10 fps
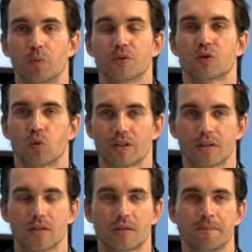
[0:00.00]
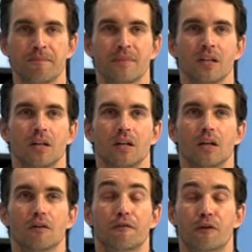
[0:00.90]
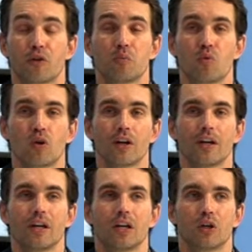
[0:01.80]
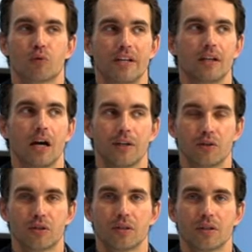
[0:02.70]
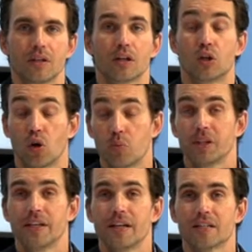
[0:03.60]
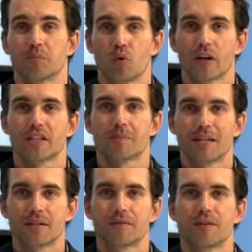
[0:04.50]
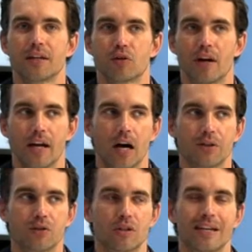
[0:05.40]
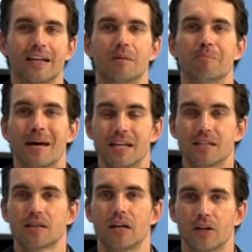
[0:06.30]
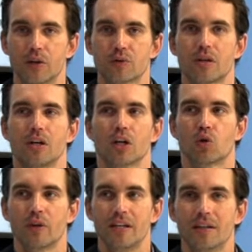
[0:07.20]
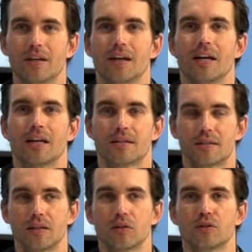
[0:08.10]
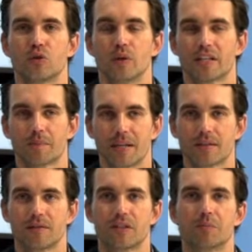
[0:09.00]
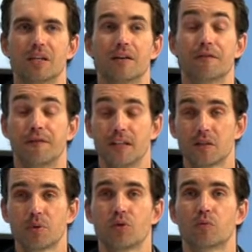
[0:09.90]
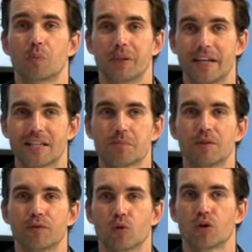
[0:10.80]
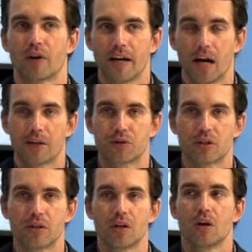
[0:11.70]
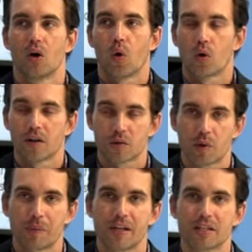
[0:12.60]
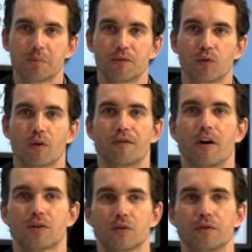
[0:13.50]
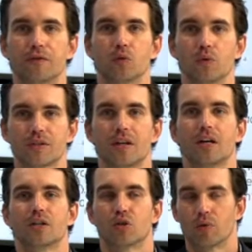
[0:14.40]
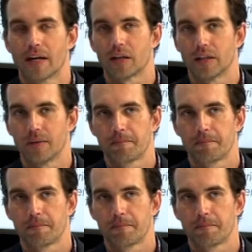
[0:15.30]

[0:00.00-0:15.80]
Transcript: sources. Furthermore, green hydrogen globally is more expensive than gray hydrogen, and in many scenarios, green is still too expensive to be a feasible replacement for gray hydrogen or as a replacement for fossil fuels directly.